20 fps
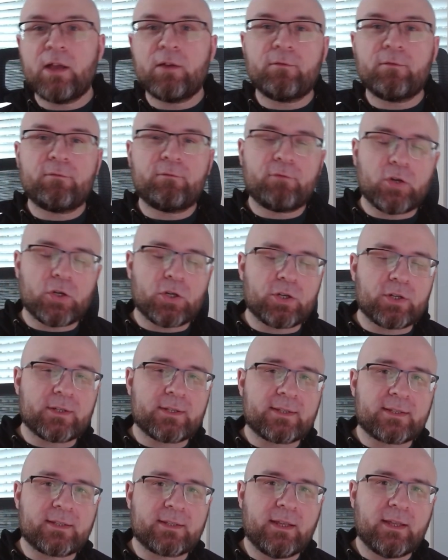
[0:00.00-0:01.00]

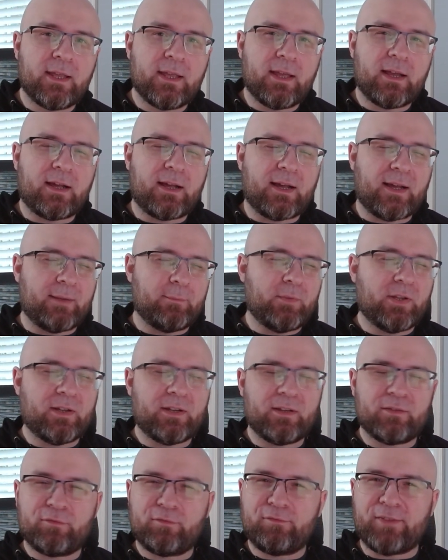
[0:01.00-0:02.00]
First, I'm not
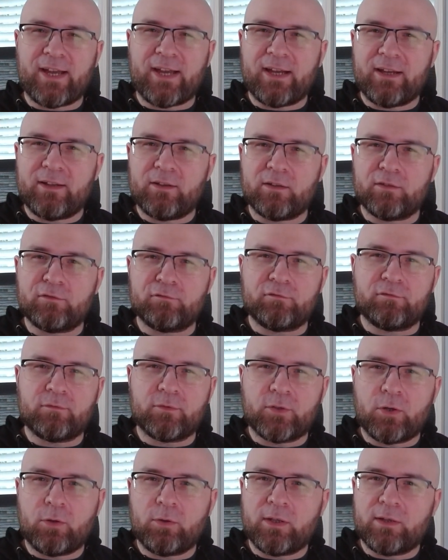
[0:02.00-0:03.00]
a fan of
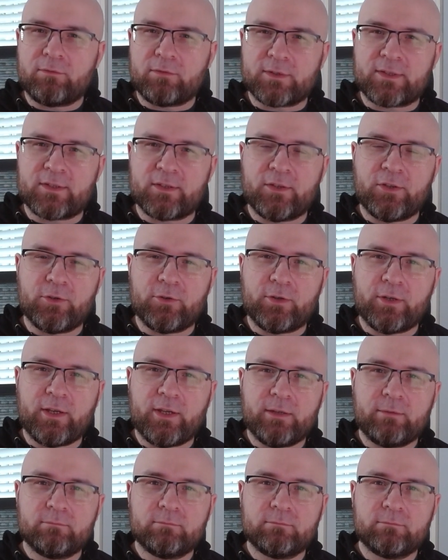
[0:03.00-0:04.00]
row level
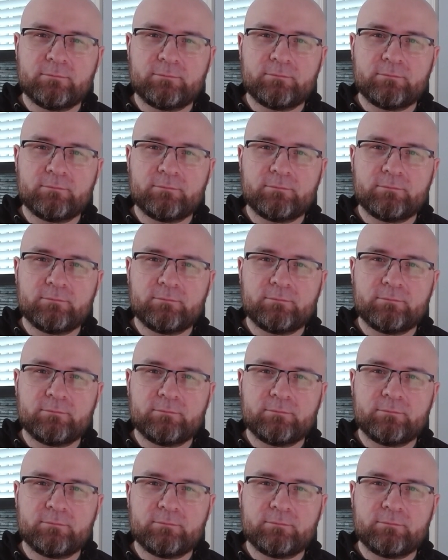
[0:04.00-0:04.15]
security,